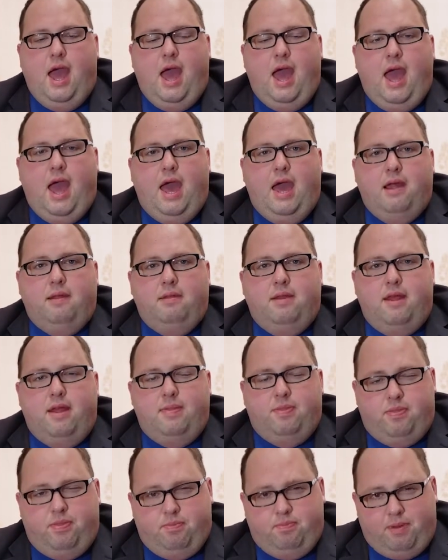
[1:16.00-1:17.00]
And
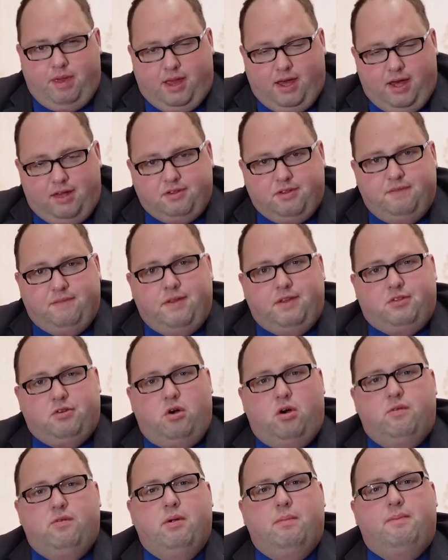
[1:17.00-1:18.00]
because of this
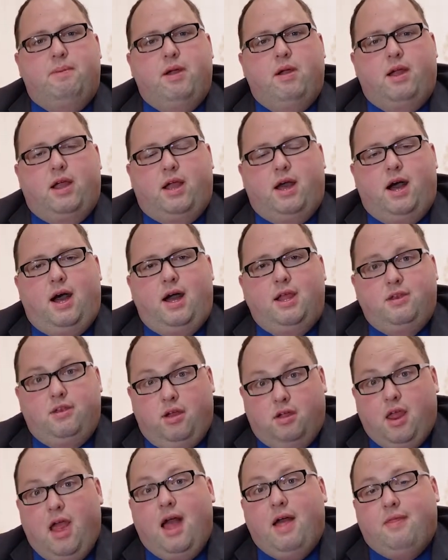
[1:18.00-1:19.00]
overbearing
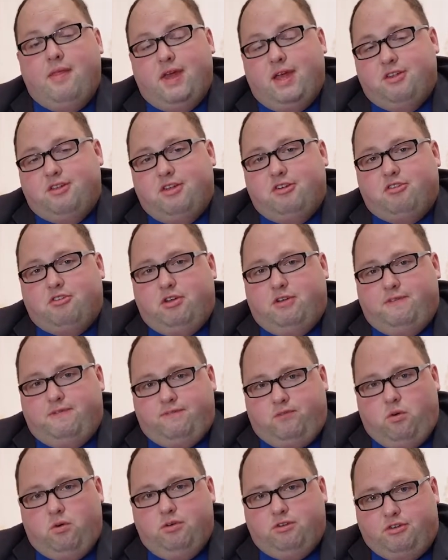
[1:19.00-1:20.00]
conduct, they essentially
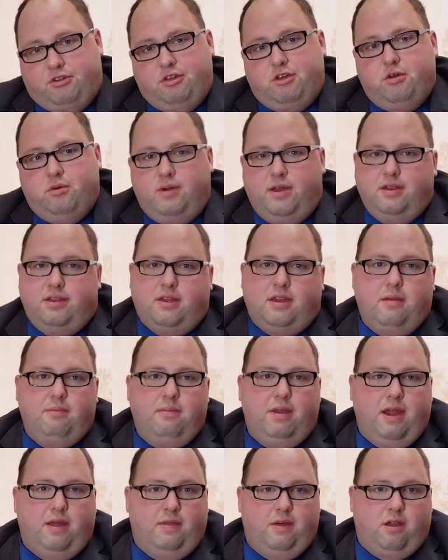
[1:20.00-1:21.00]
force you into
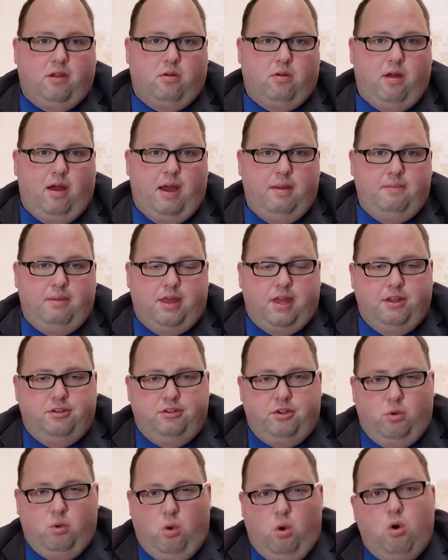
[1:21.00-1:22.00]
committing the crime because
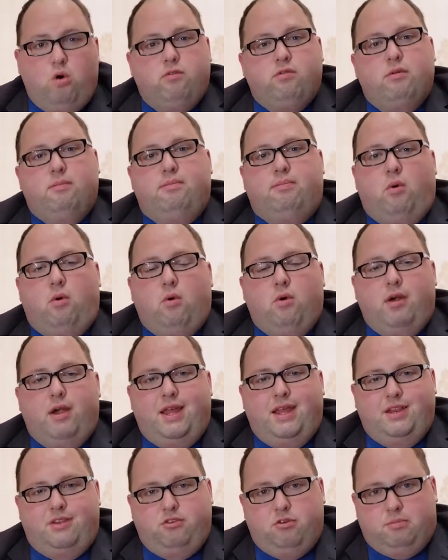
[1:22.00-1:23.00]
you're overborne
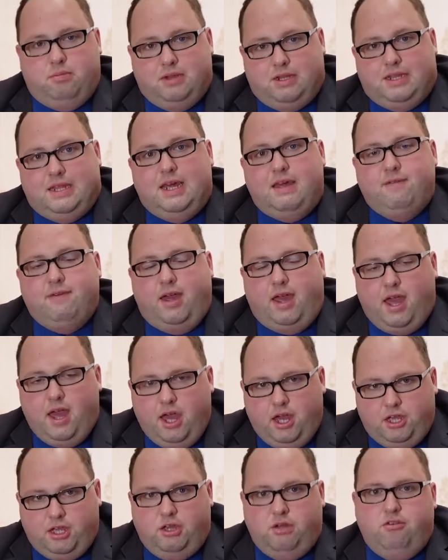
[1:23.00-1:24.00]
into believing
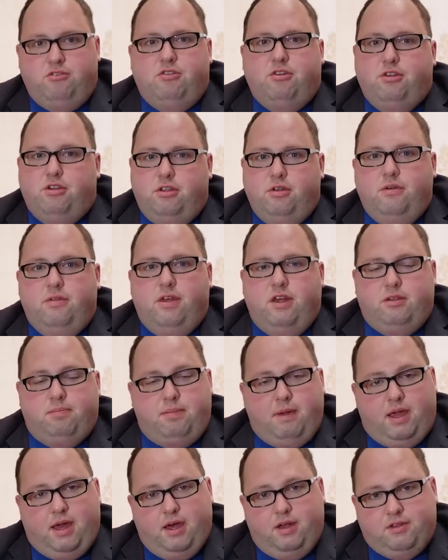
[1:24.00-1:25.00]
you should do this
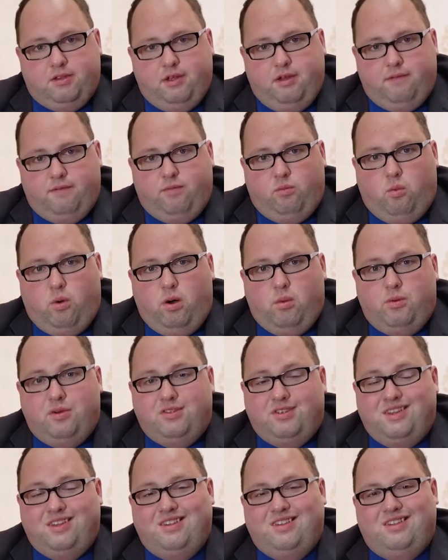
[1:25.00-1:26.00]
because of what was
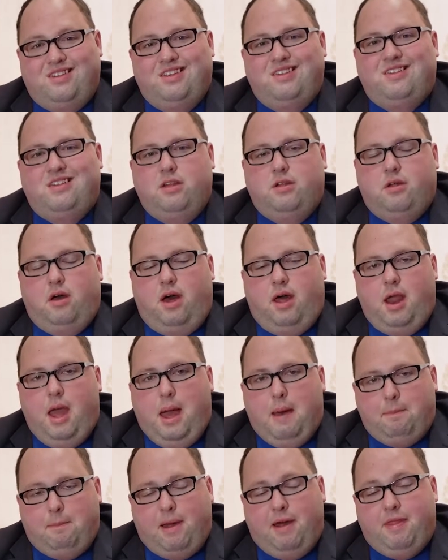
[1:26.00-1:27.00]
insisted on
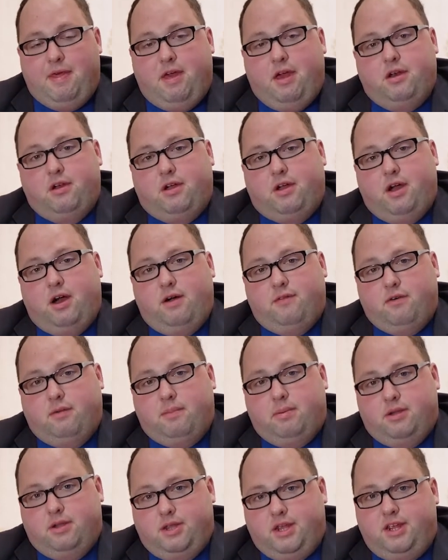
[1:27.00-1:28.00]
by the undercover
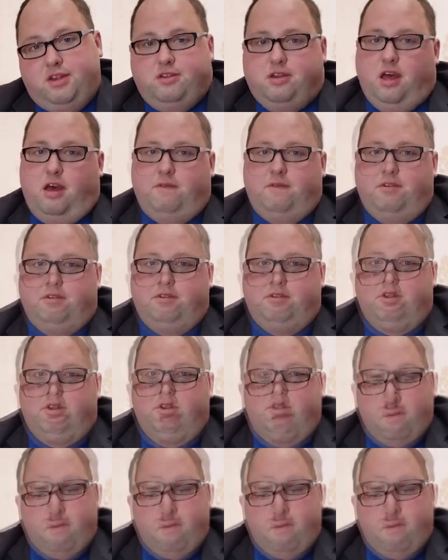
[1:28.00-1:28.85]
police officer.